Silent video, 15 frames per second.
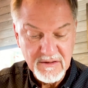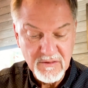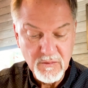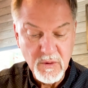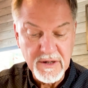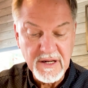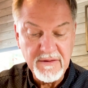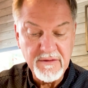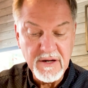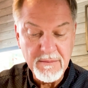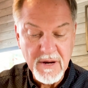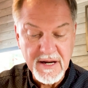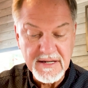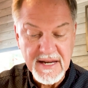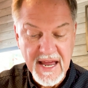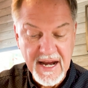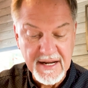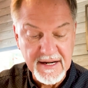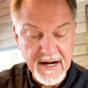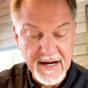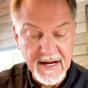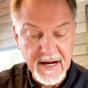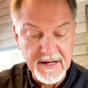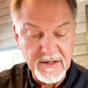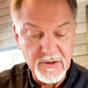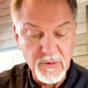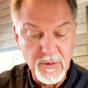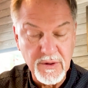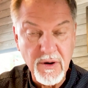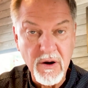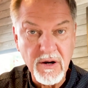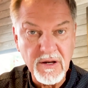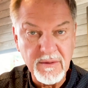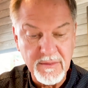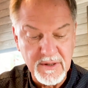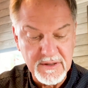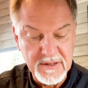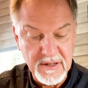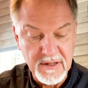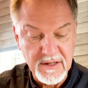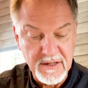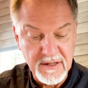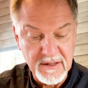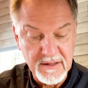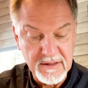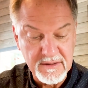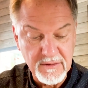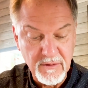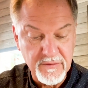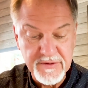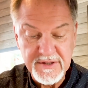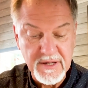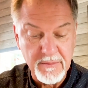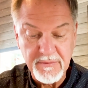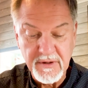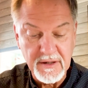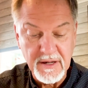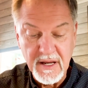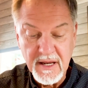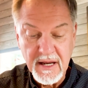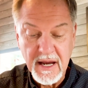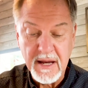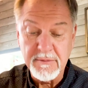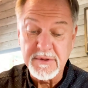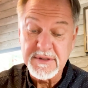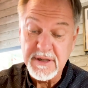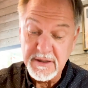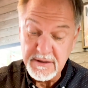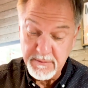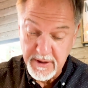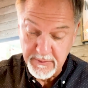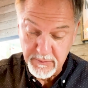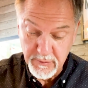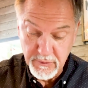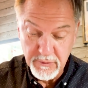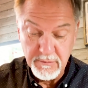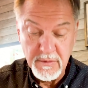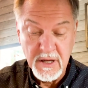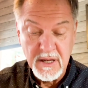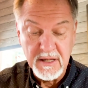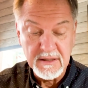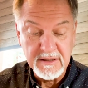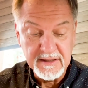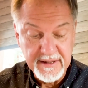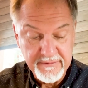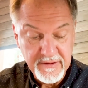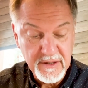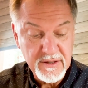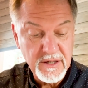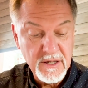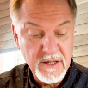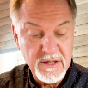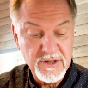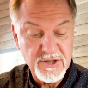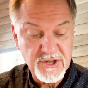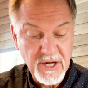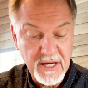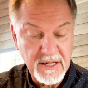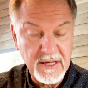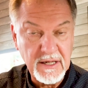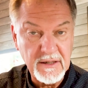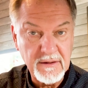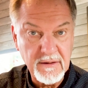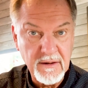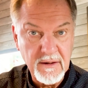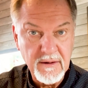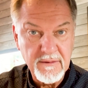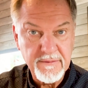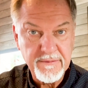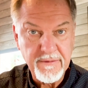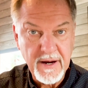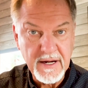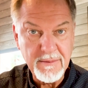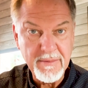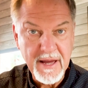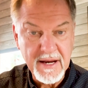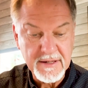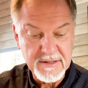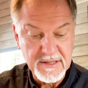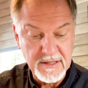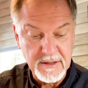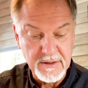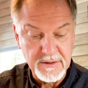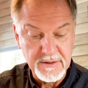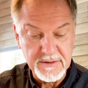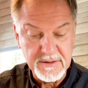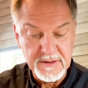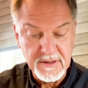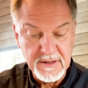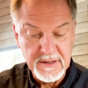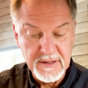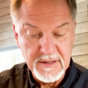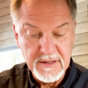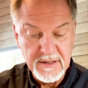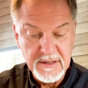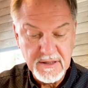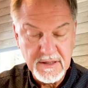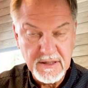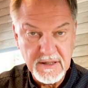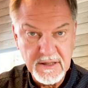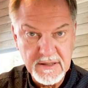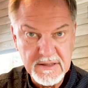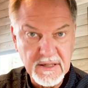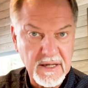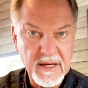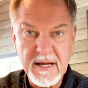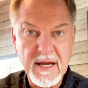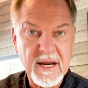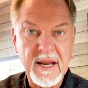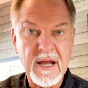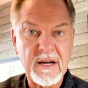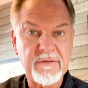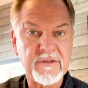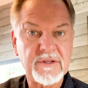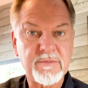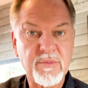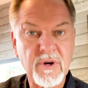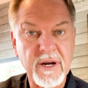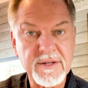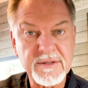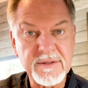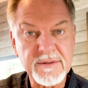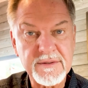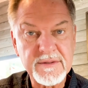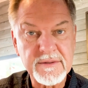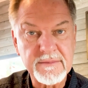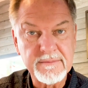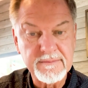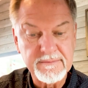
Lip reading: One evening, my dad and I got into an argument over something. I was sent to my room, livid, shaking, fighting back tears, until I got out of his presence.